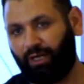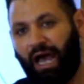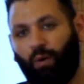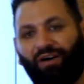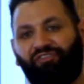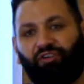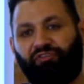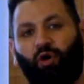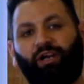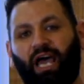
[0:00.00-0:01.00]
However,
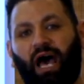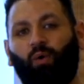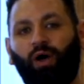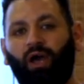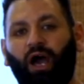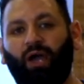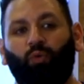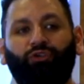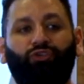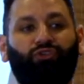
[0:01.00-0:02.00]
for now, I
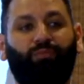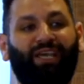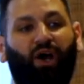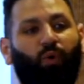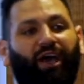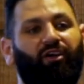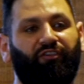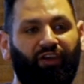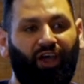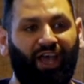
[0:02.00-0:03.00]
want you to be aware
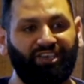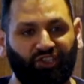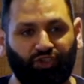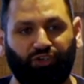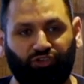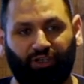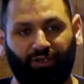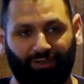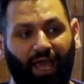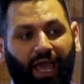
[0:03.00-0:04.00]
of
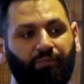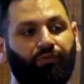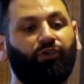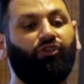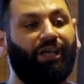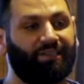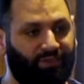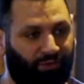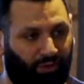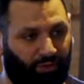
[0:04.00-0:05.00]
estrogen and progesterone.